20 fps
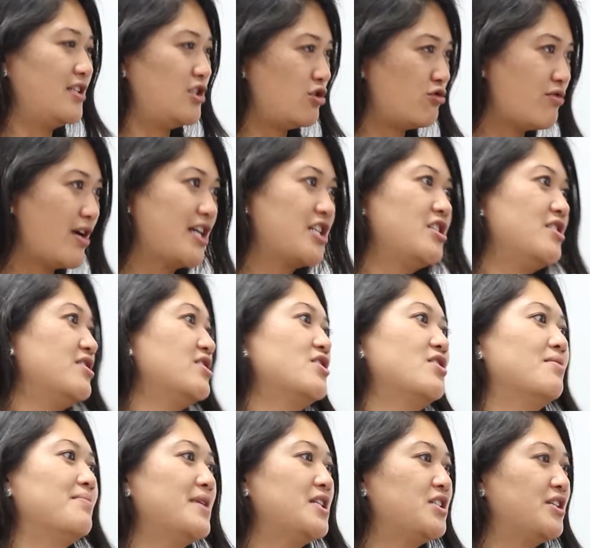directions
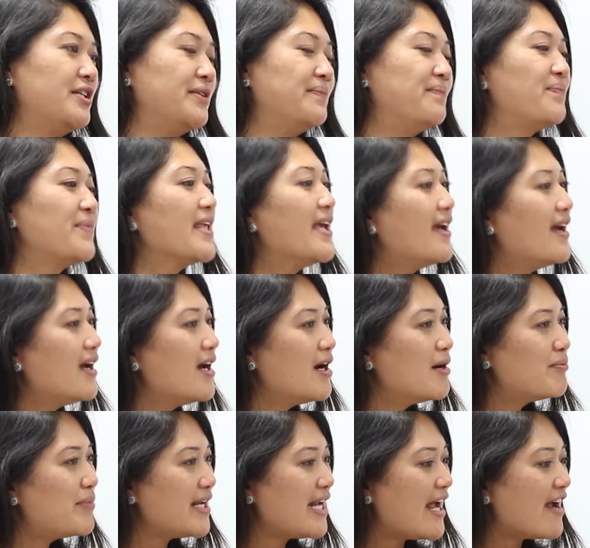turn by turn,
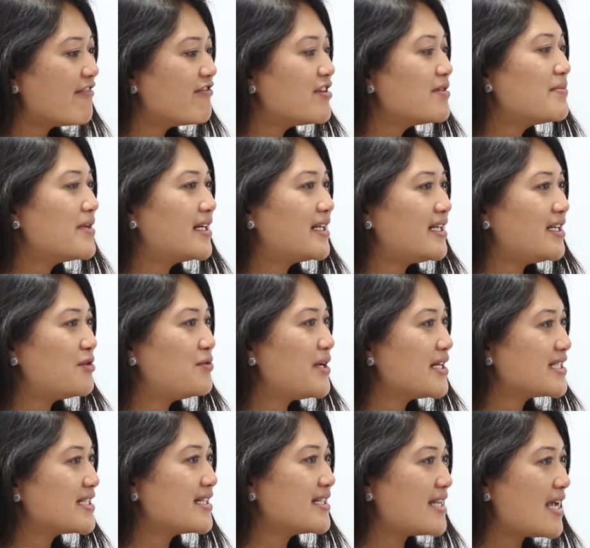but everybody who
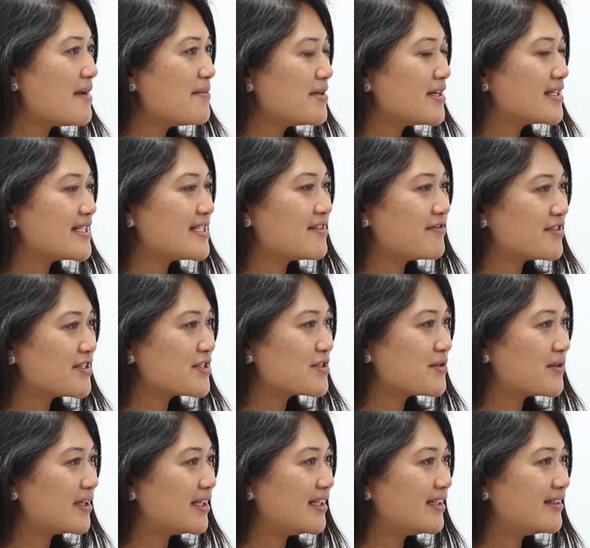gets to the table has a different
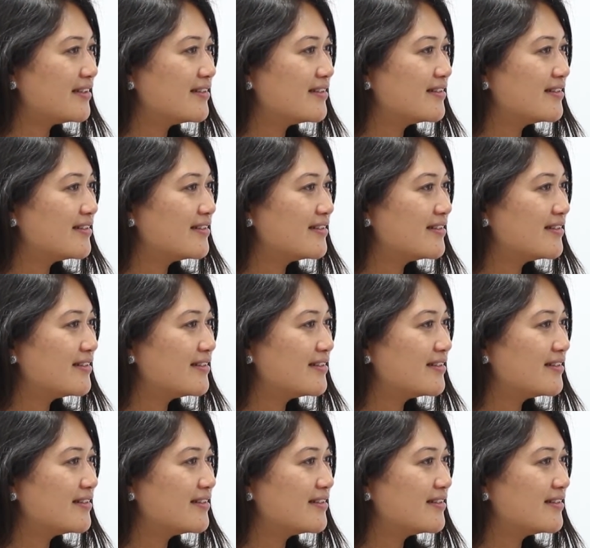story.